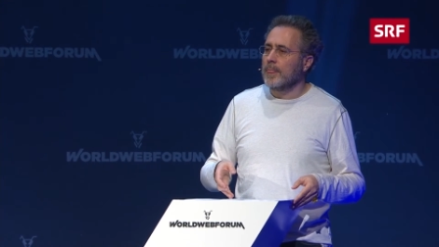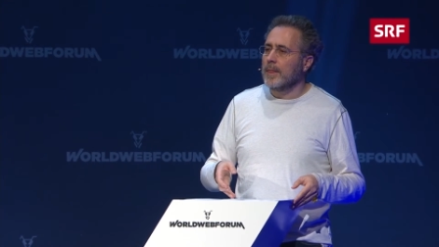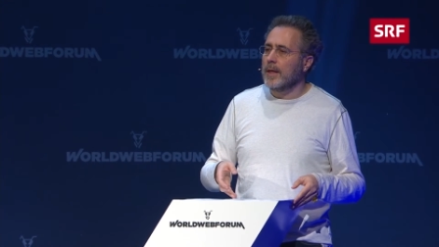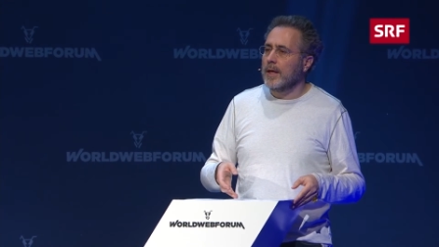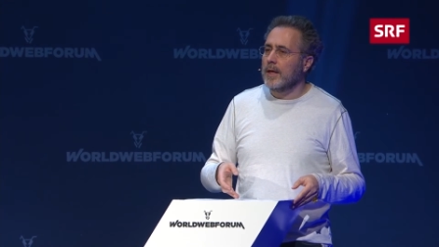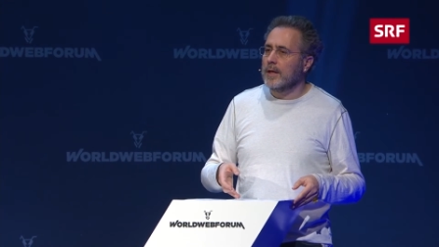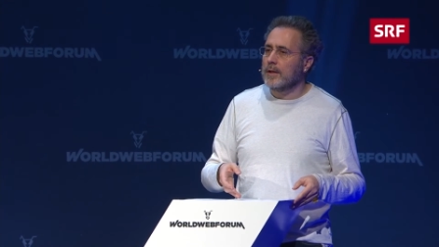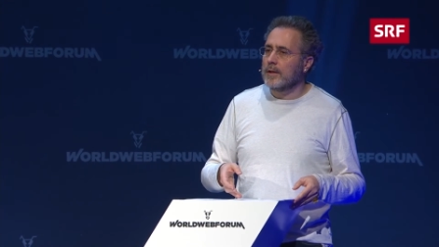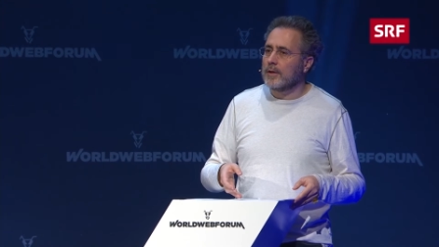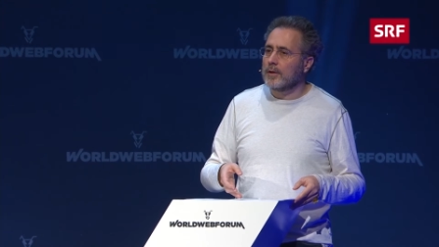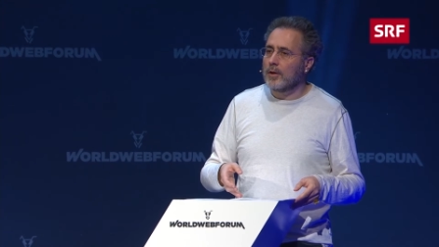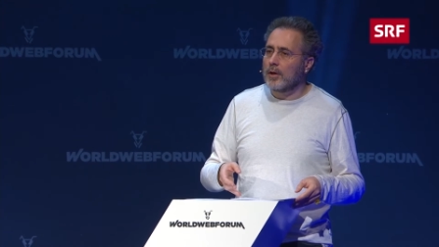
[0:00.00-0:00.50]

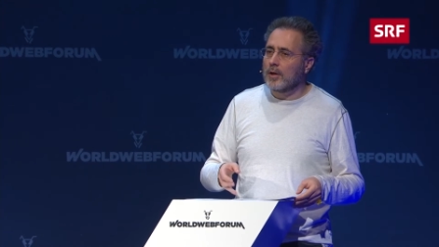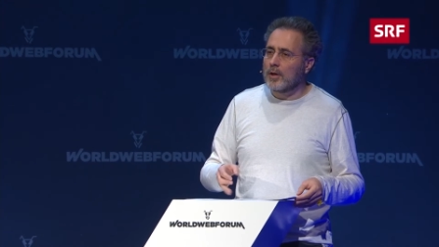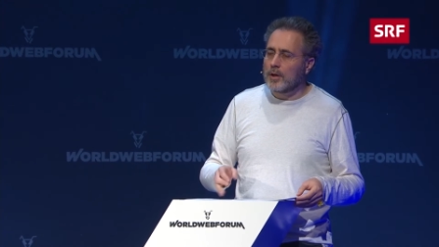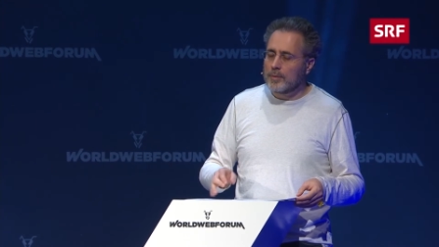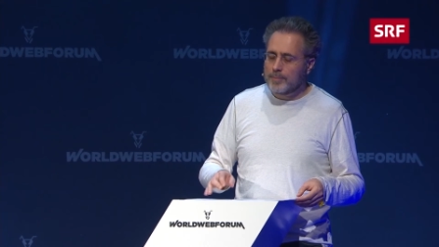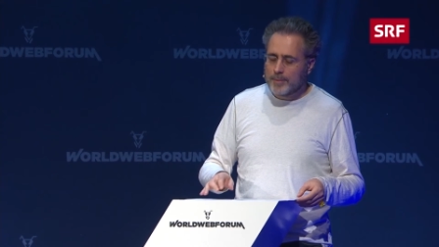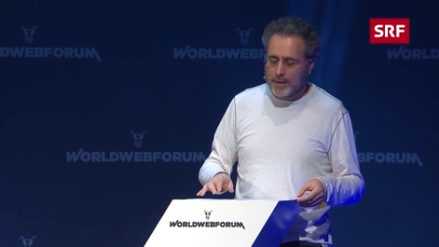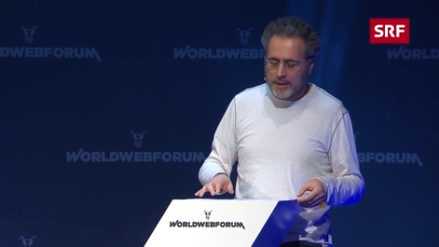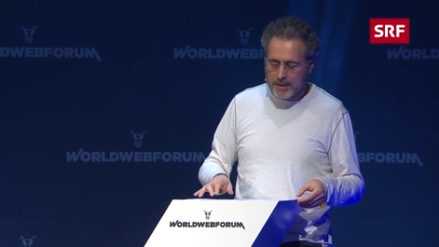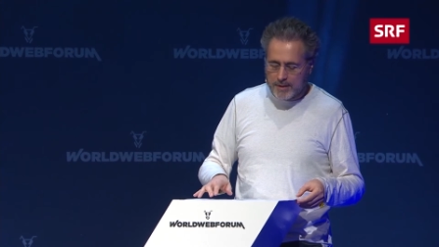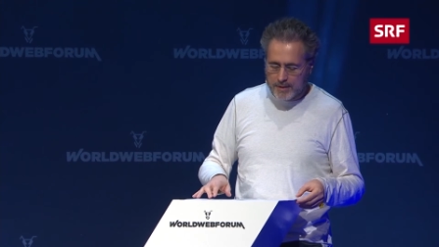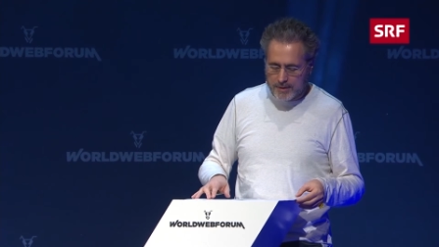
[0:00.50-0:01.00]
and they're all
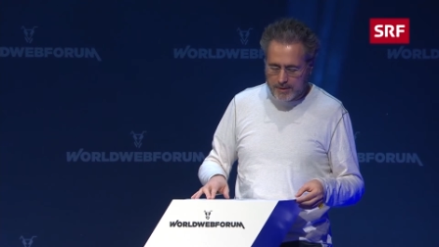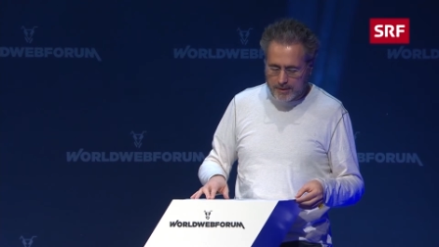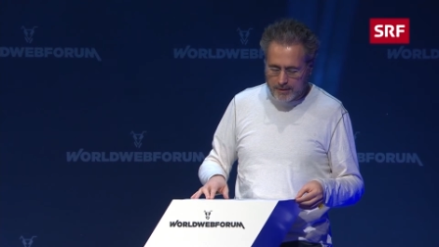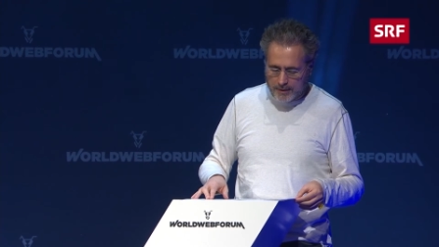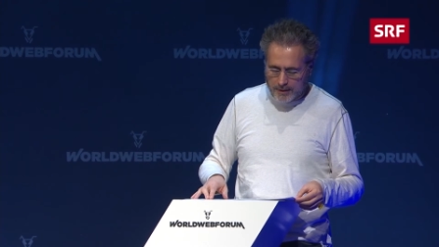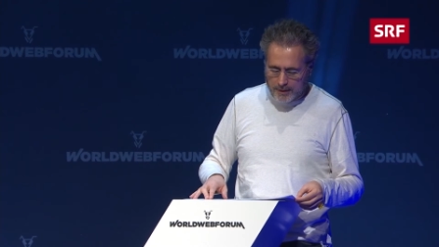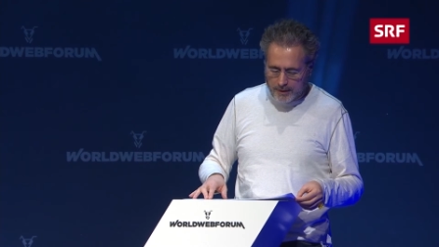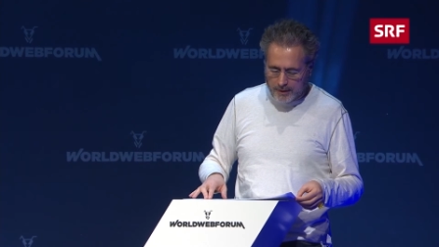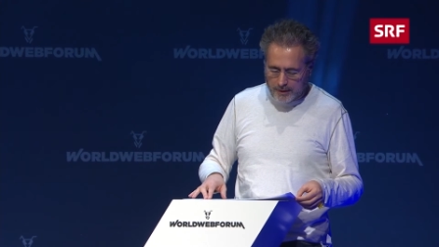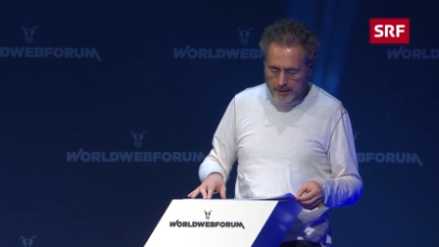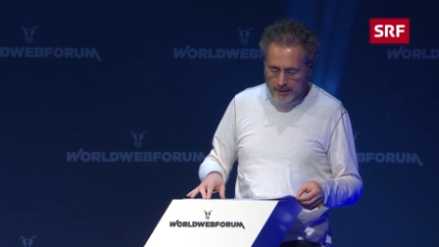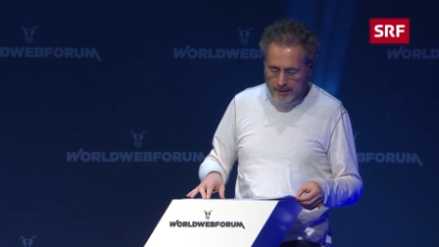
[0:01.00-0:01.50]
based uh,
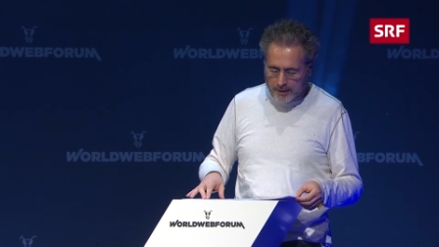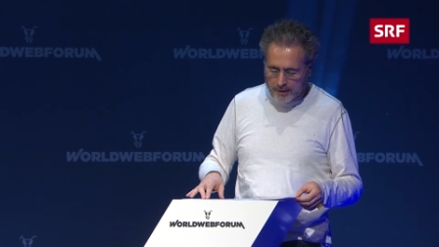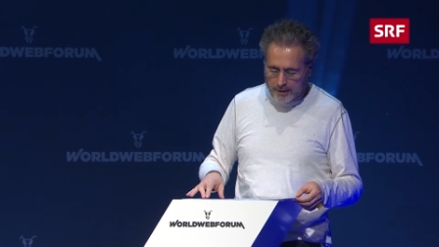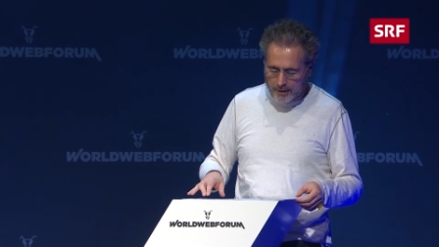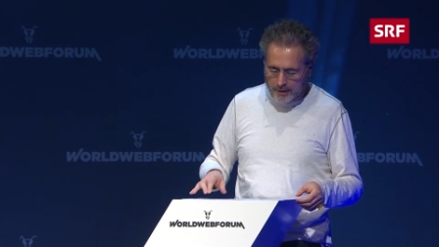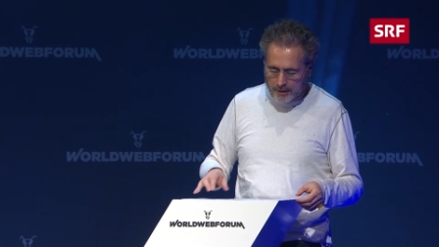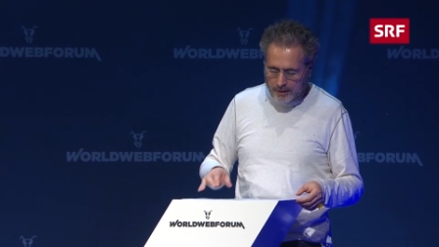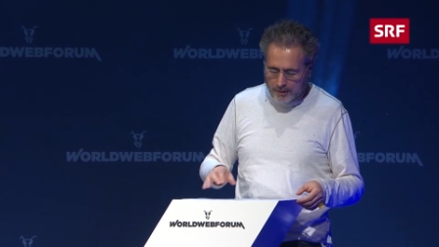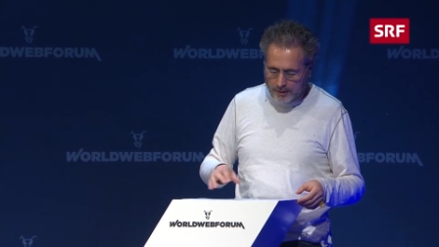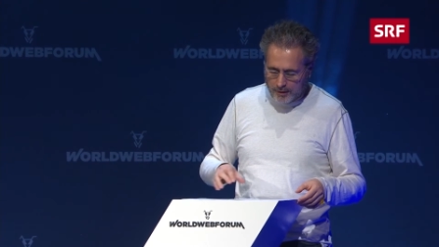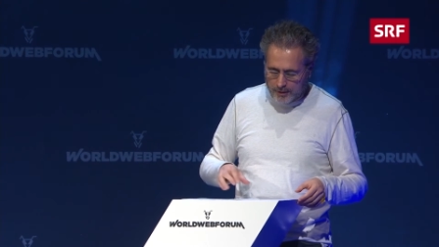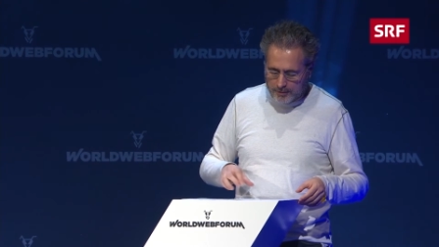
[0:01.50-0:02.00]

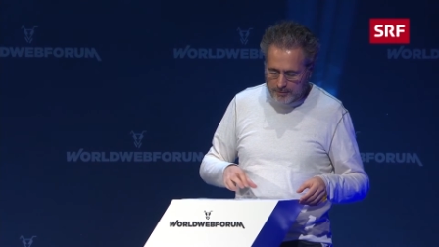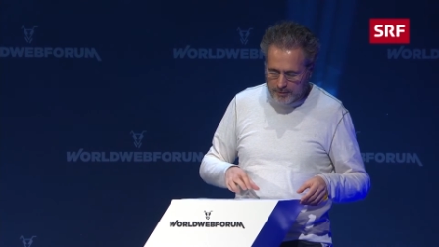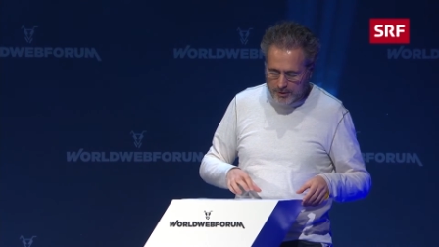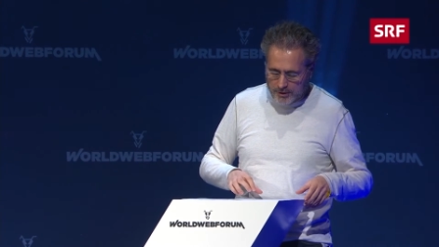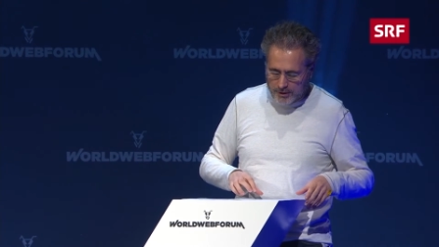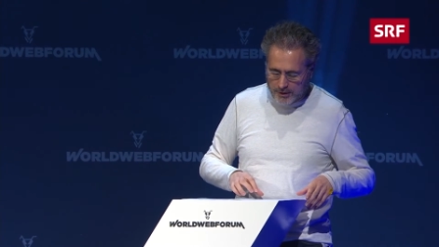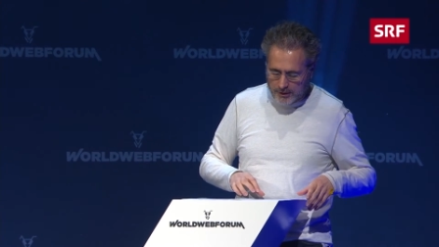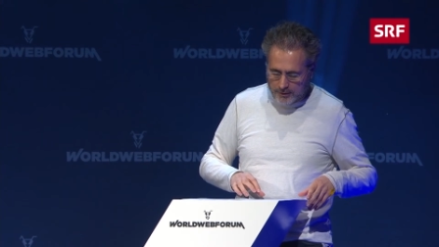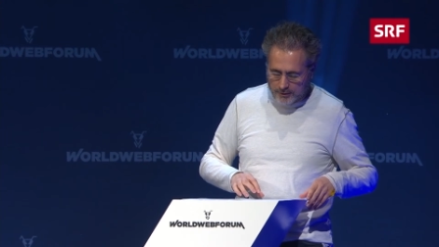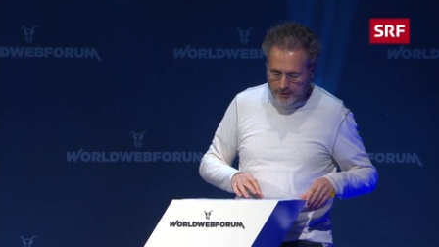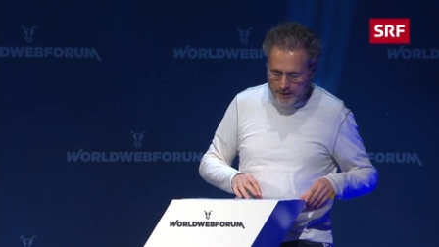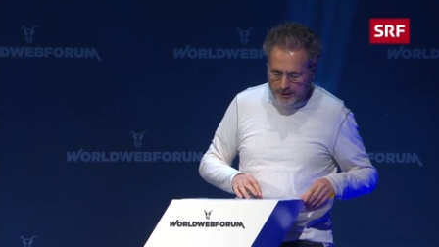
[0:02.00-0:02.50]
uh, on
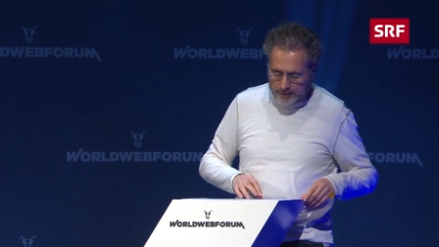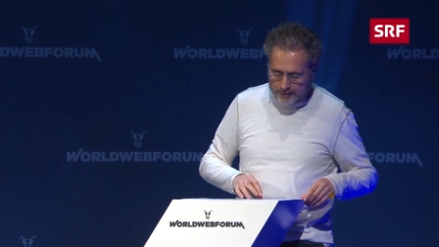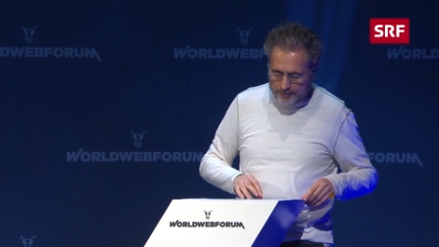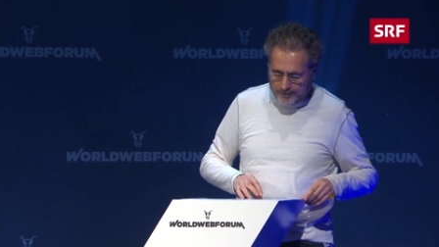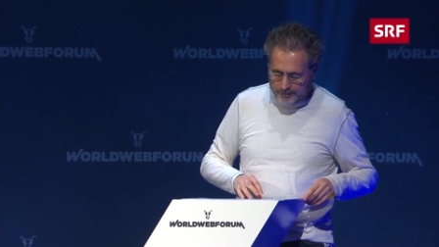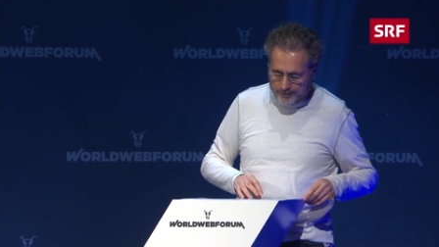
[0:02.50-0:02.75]
machine learning.